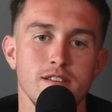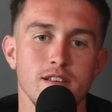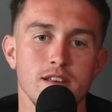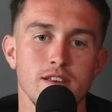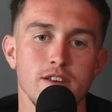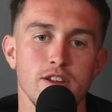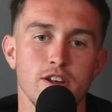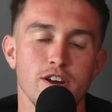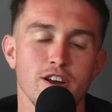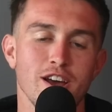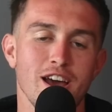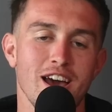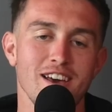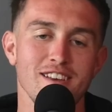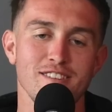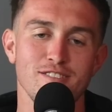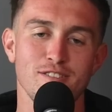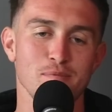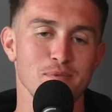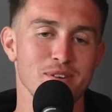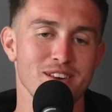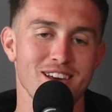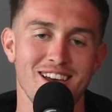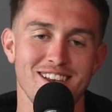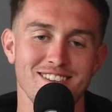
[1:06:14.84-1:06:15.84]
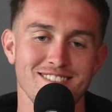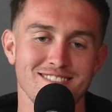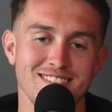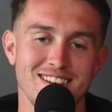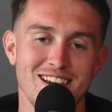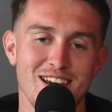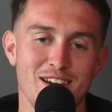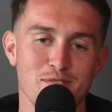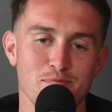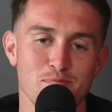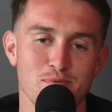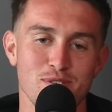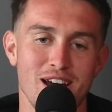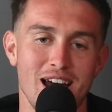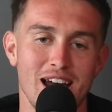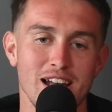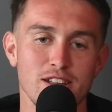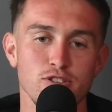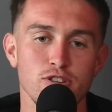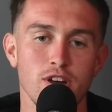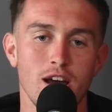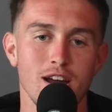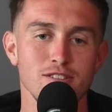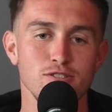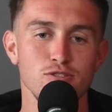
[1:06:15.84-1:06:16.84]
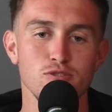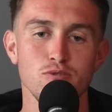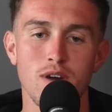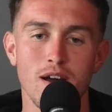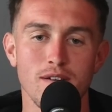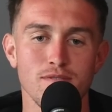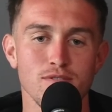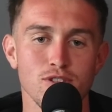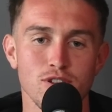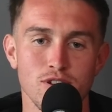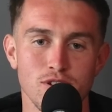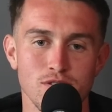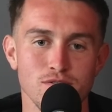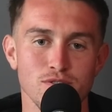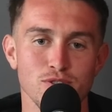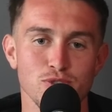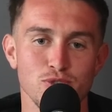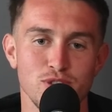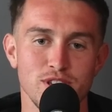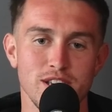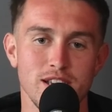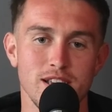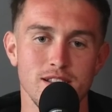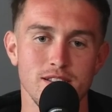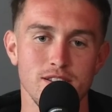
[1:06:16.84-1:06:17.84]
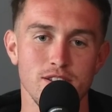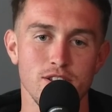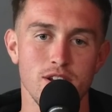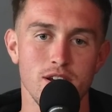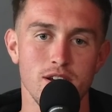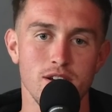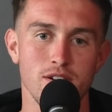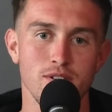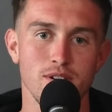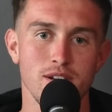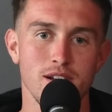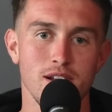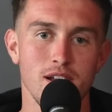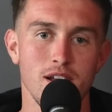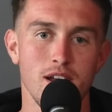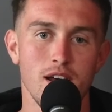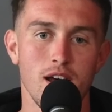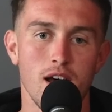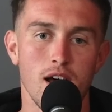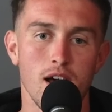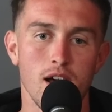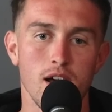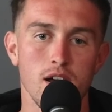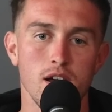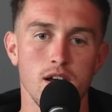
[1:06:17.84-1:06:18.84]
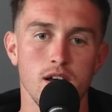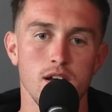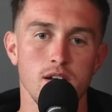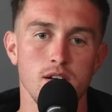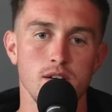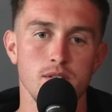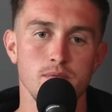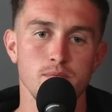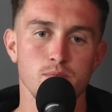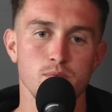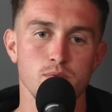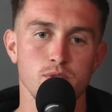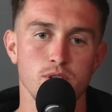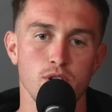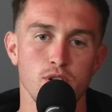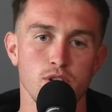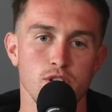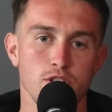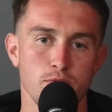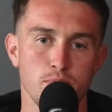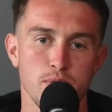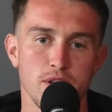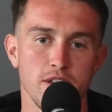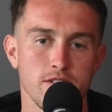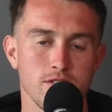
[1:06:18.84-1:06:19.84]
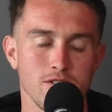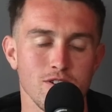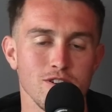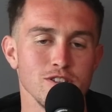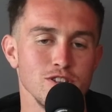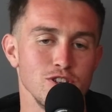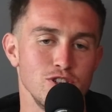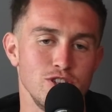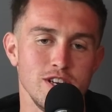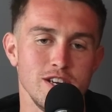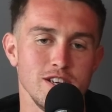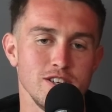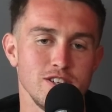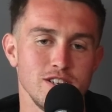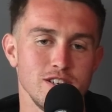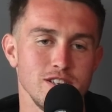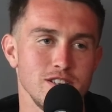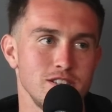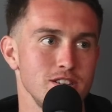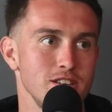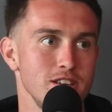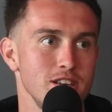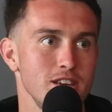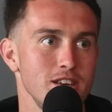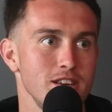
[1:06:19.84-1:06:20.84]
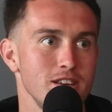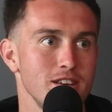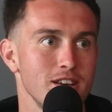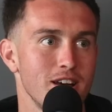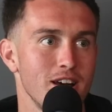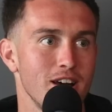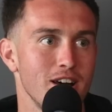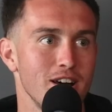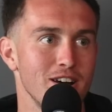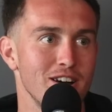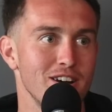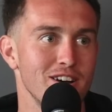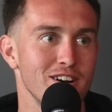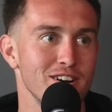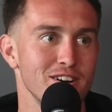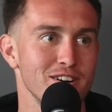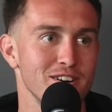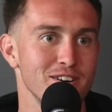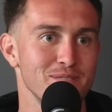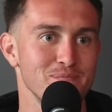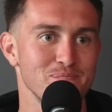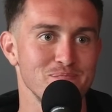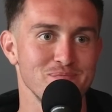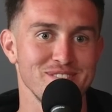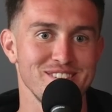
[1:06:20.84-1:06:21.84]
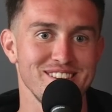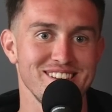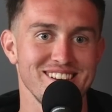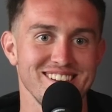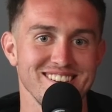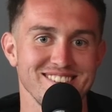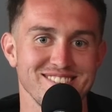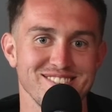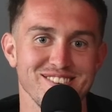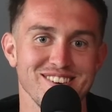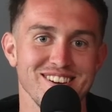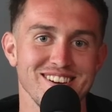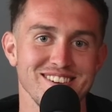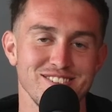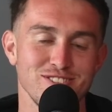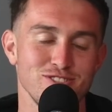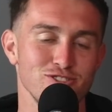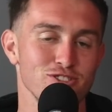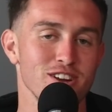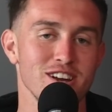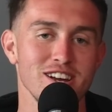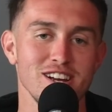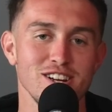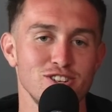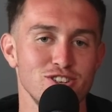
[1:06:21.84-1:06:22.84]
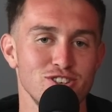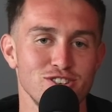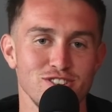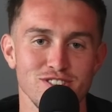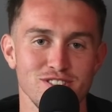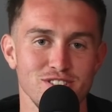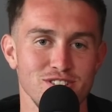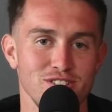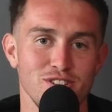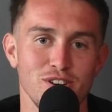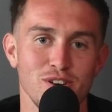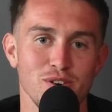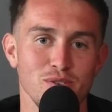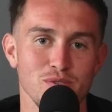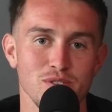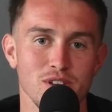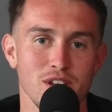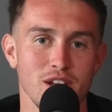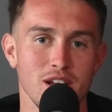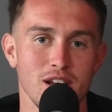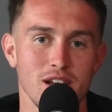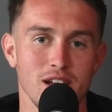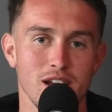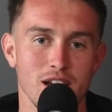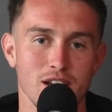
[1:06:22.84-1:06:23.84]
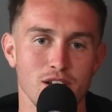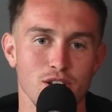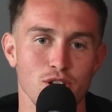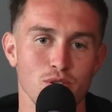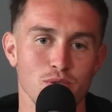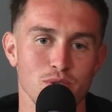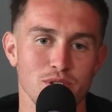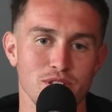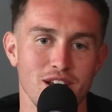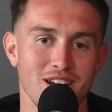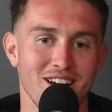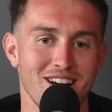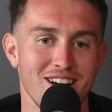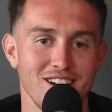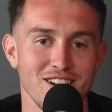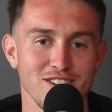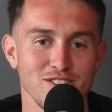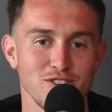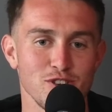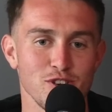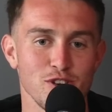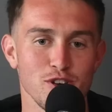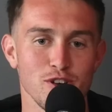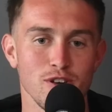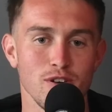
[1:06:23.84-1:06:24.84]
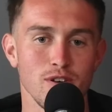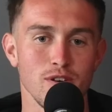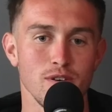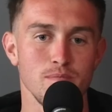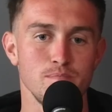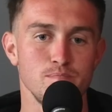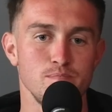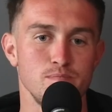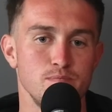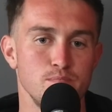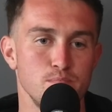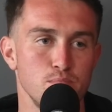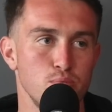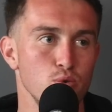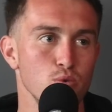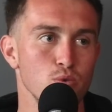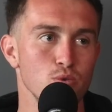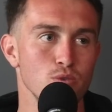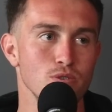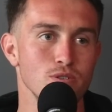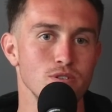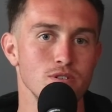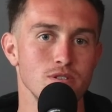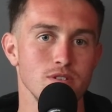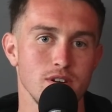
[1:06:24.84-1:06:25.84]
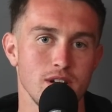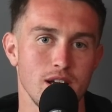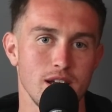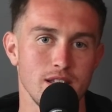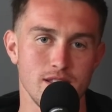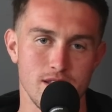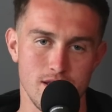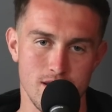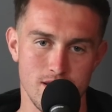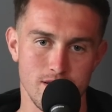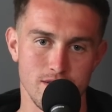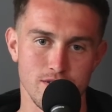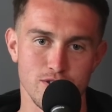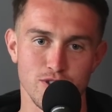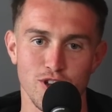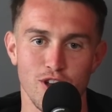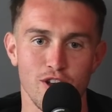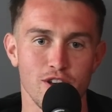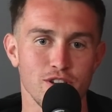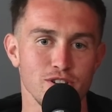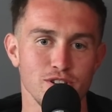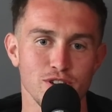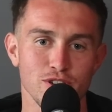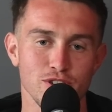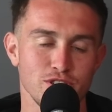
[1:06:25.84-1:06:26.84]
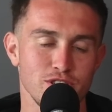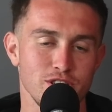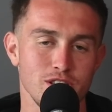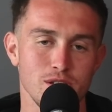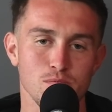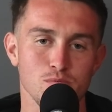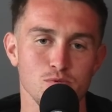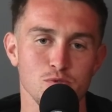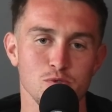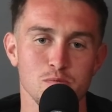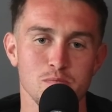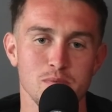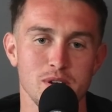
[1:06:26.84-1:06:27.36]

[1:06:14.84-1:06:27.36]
You know, guys, some of the guys laugh, but I do, I do have a little routine. You know, mm-hmm. uh, we go to this place called the JCC. Uh, yeah, so I stretch. You know, I go in the hot tub pool and then sauna or steam room.